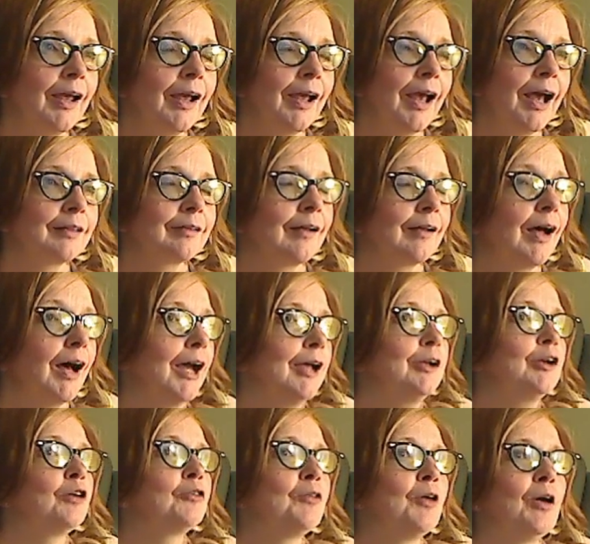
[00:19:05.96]
at the
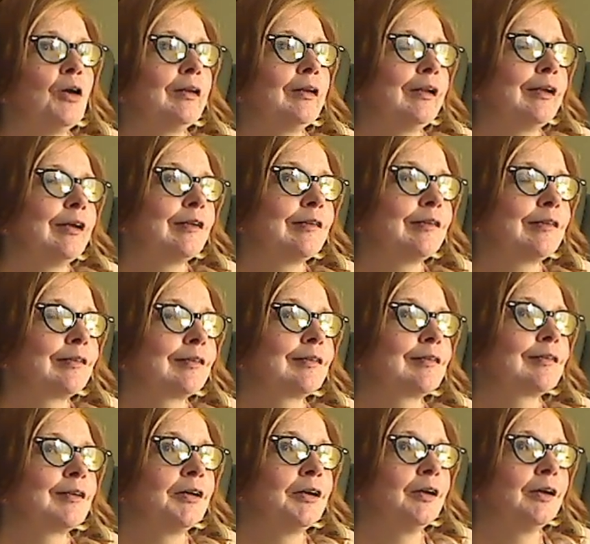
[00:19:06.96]
height of all this,
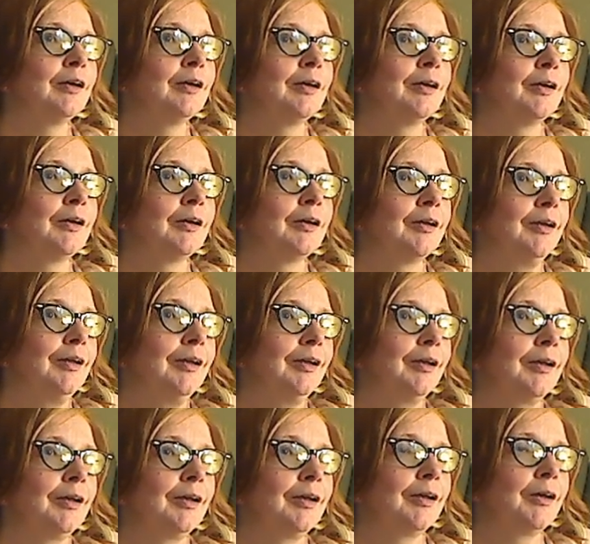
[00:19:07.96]

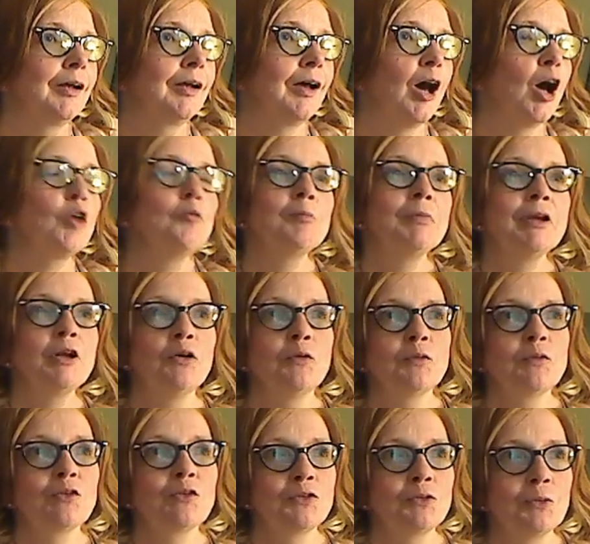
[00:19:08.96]

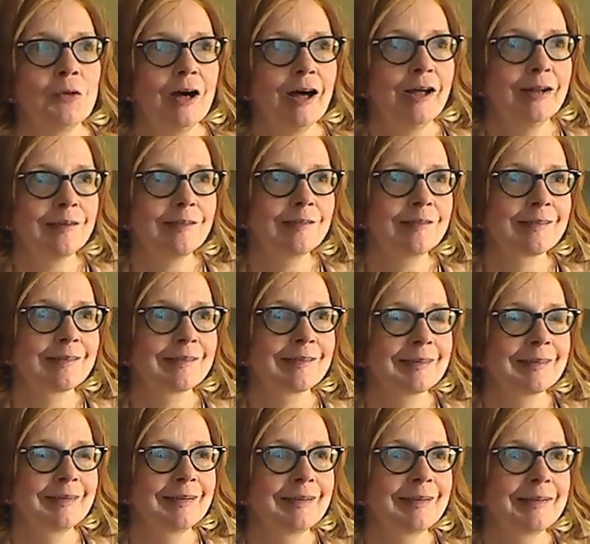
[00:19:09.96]
unbeknownst to us,
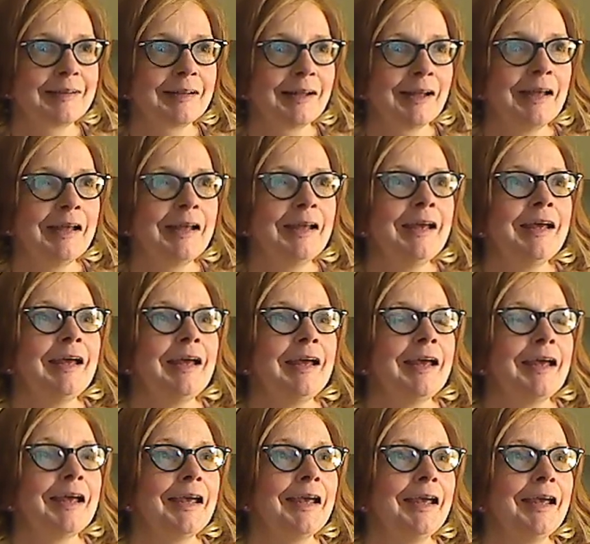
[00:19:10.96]

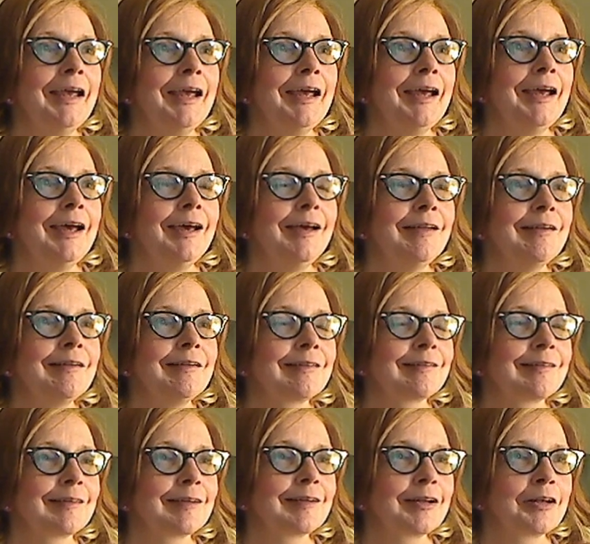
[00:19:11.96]

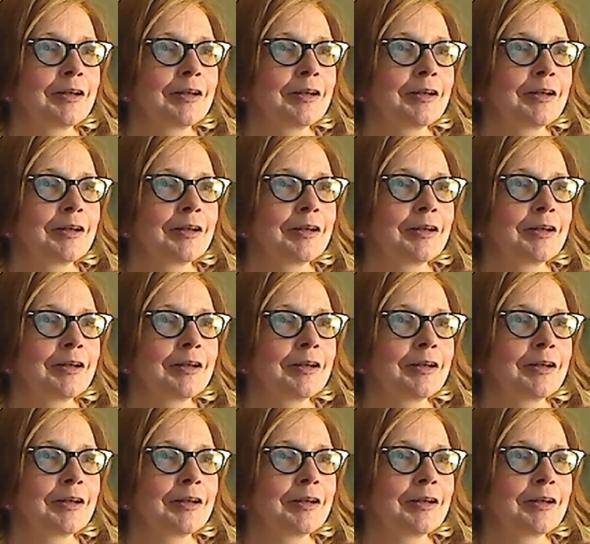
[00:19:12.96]
is